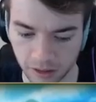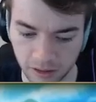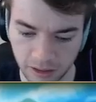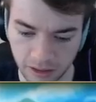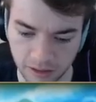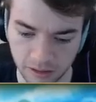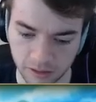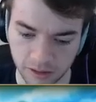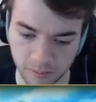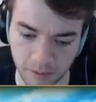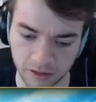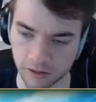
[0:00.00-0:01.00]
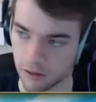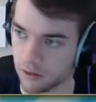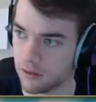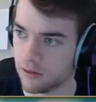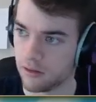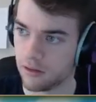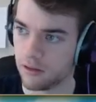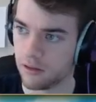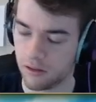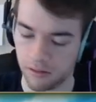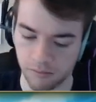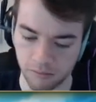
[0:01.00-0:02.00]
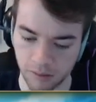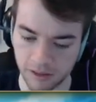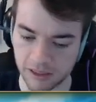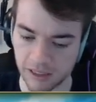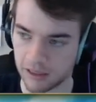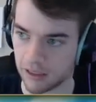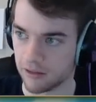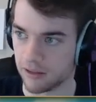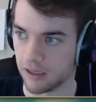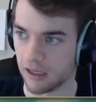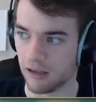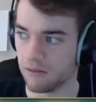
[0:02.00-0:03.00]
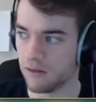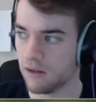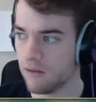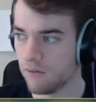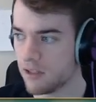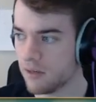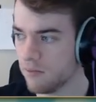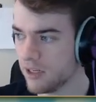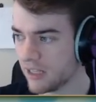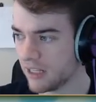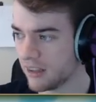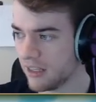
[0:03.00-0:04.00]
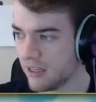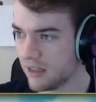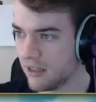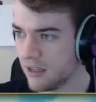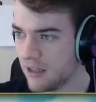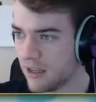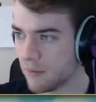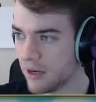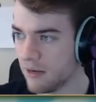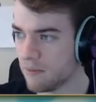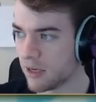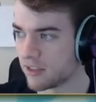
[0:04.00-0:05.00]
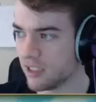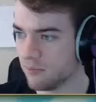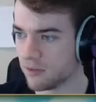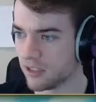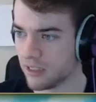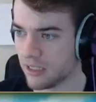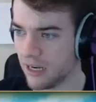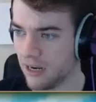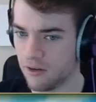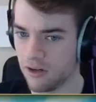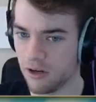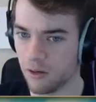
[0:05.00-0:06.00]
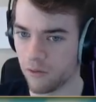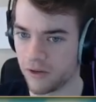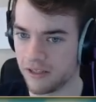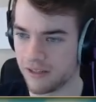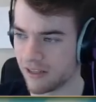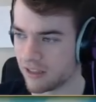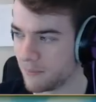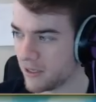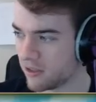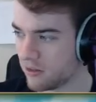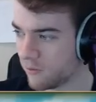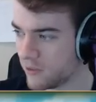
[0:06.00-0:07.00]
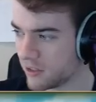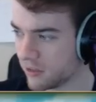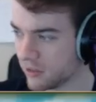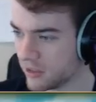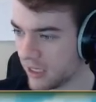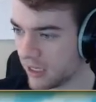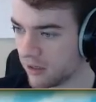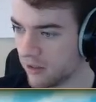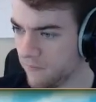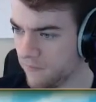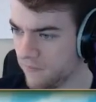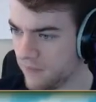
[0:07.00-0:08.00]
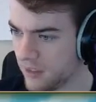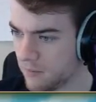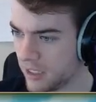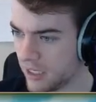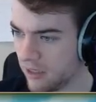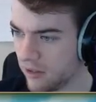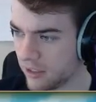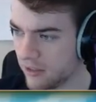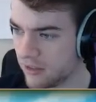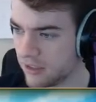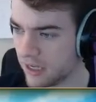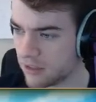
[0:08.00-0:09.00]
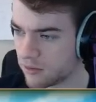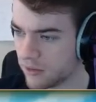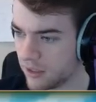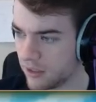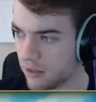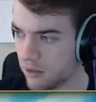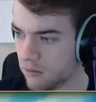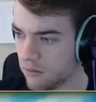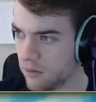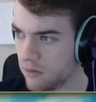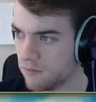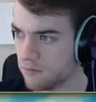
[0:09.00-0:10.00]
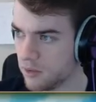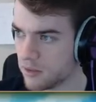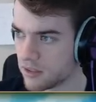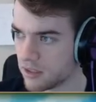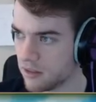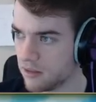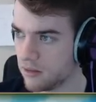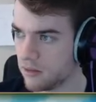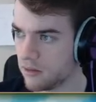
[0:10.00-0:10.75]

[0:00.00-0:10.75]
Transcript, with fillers: I think it's a special. Maybe it's not that good to have. For some reason, I think I'm getting mixed up with this. I never know if he's a special or physical attacker. I'm taking a look at his stats right now. Where is it?